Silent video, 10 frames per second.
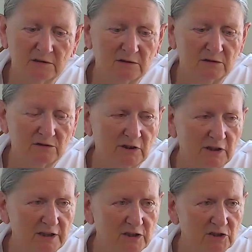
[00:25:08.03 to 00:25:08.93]
good
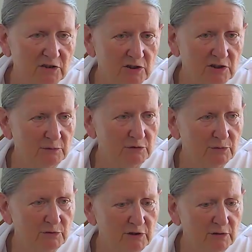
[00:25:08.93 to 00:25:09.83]
relationships
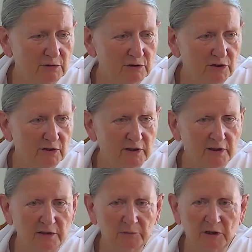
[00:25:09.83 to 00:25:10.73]
with your
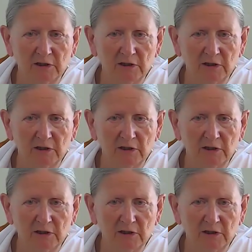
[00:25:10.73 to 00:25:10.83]
tribe